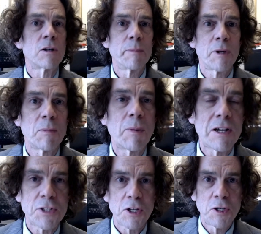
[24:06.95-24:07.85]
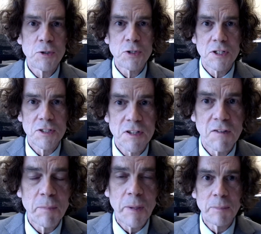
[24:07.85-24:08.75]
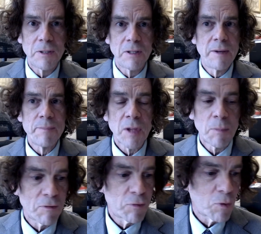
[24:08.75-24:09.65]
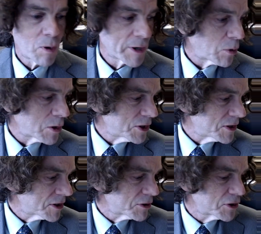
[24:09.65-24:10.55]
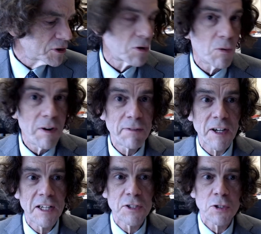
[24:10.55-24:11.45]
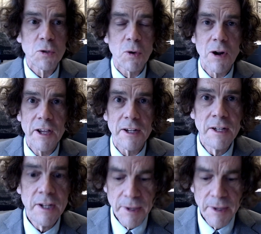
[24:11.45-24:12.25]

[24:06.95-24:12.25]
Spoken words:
criminal prosecutions of people performing abortions. There's a terrific historian